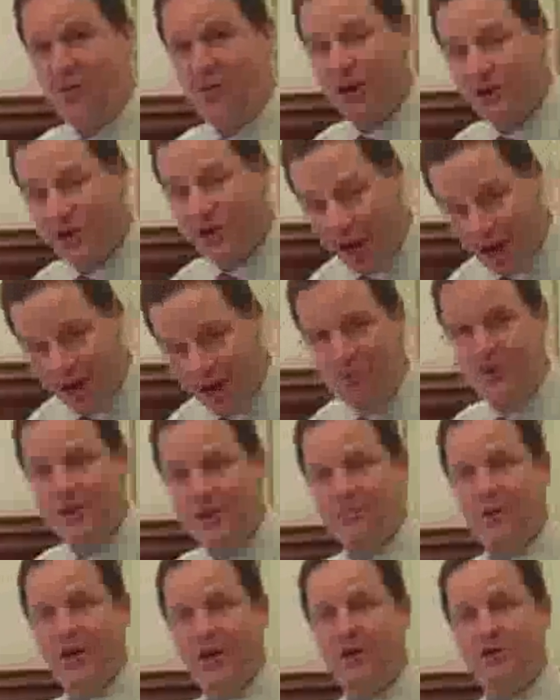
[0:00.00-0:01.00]
we are the
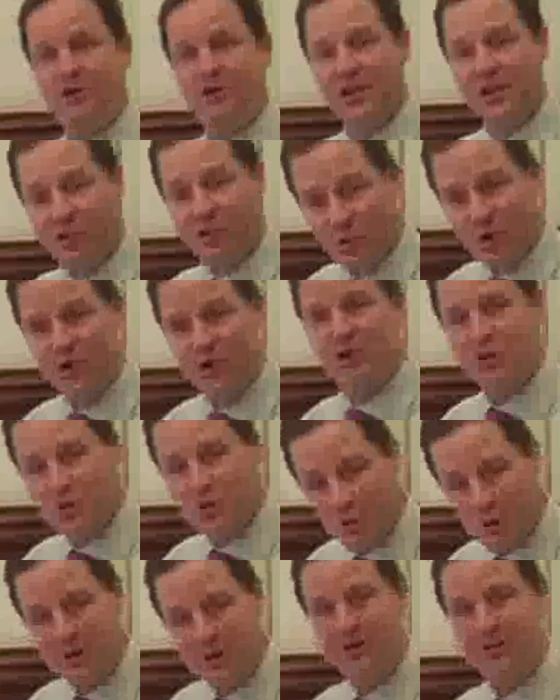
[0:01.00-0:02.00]
only party which
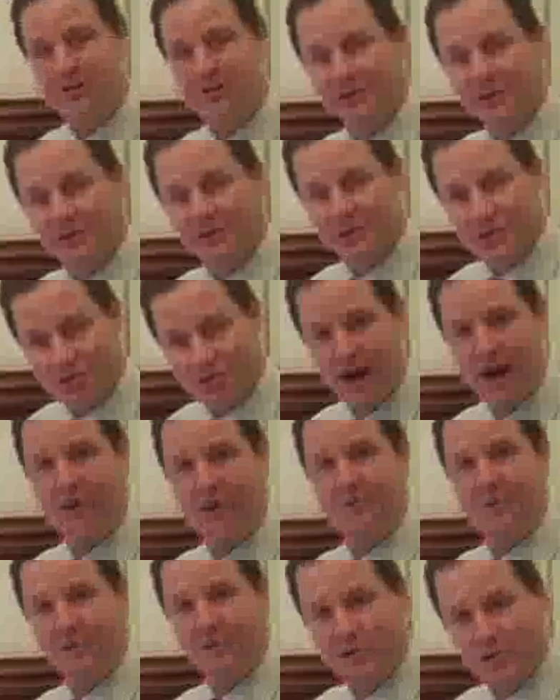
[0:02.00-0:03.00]
will
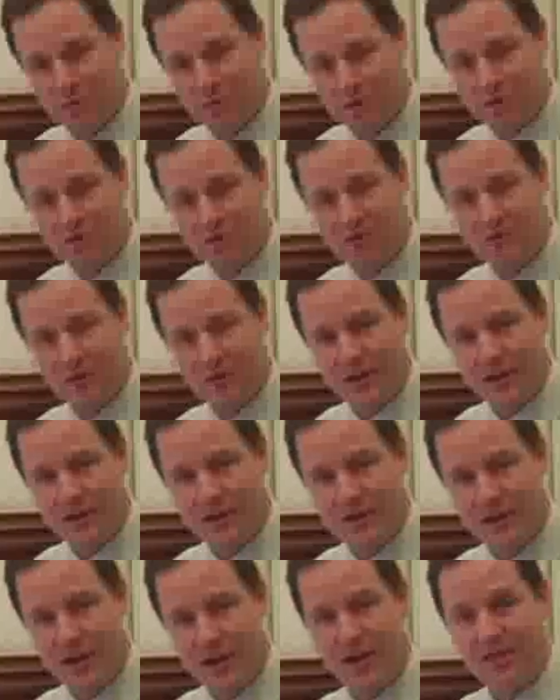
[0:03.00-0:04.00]
scrap tuition
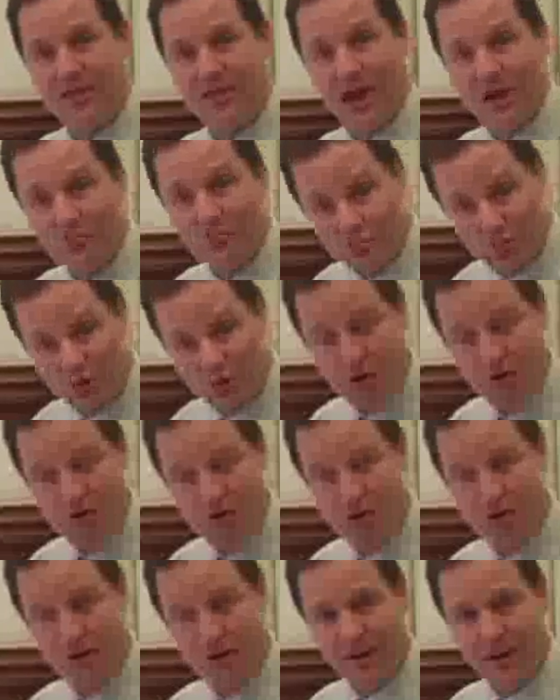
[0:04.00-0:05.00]
fees. They're
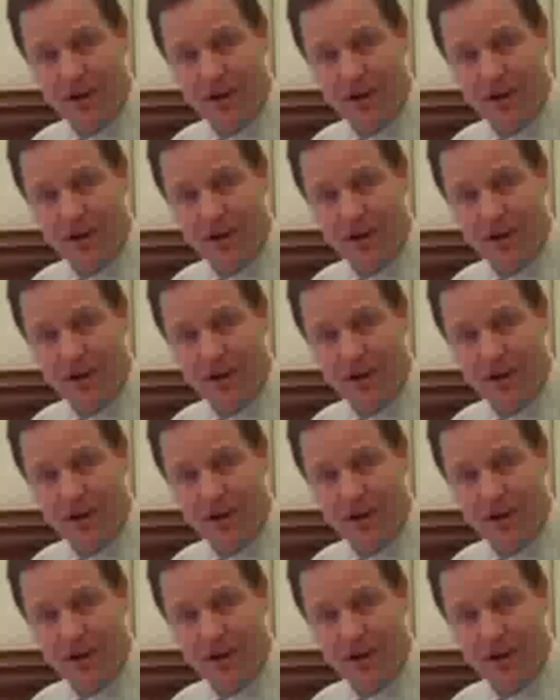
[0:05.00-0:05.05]
wrong.